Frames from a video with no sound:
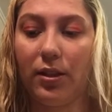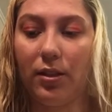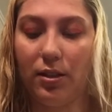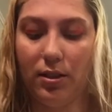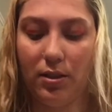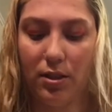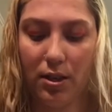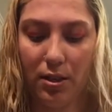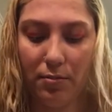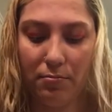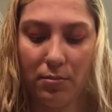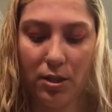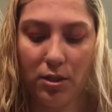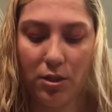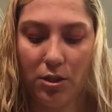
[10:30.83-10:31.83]
And
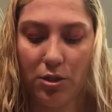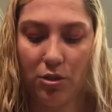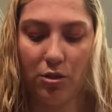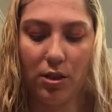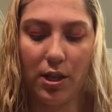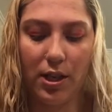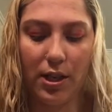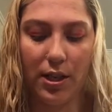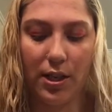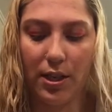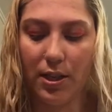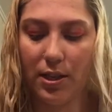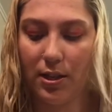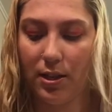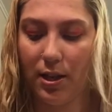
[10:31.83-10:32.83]
I'm going to
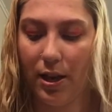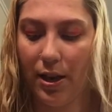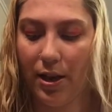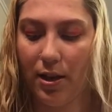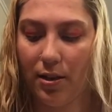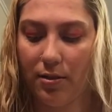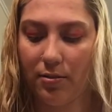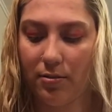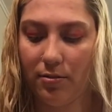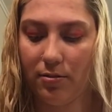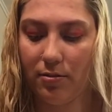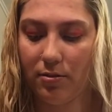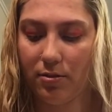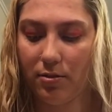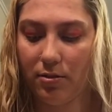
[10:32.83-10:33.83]
try that
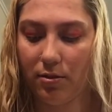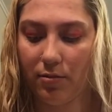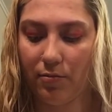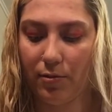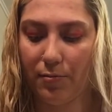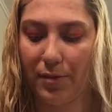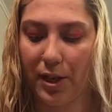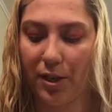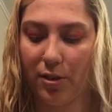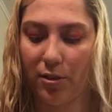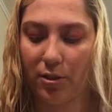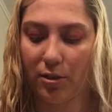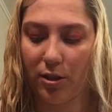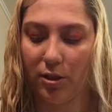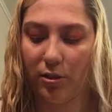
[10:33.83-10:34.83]
for my
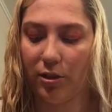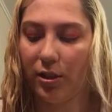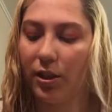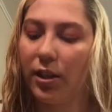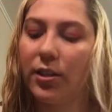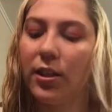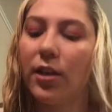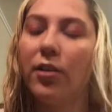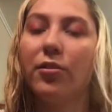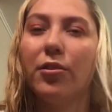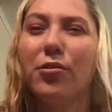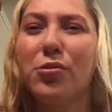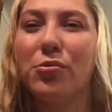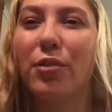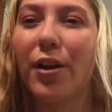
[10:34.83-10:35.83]
dark color. And then I'll
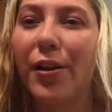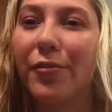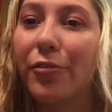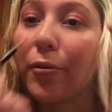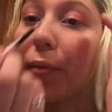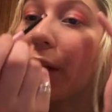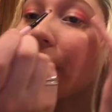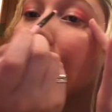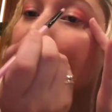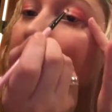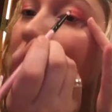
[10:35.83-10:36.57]
use red for my light